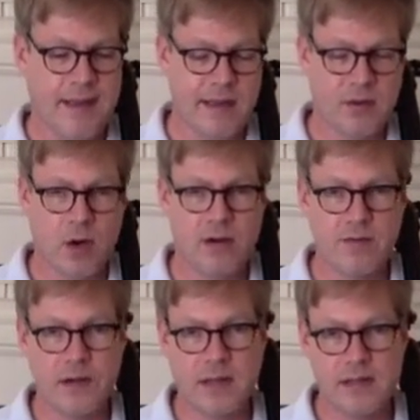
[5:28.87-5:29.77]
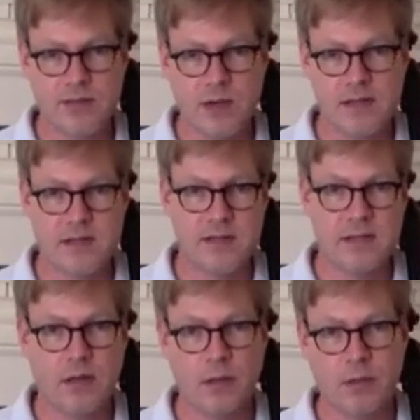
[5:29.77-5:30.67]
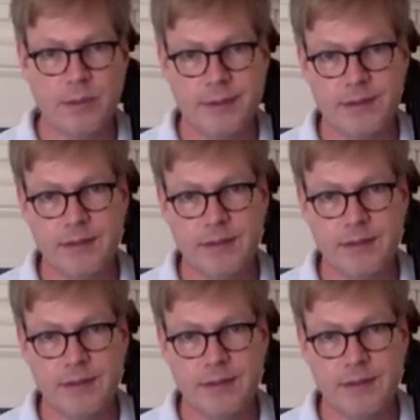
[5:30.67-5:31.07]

and there are different kinds of rosins. So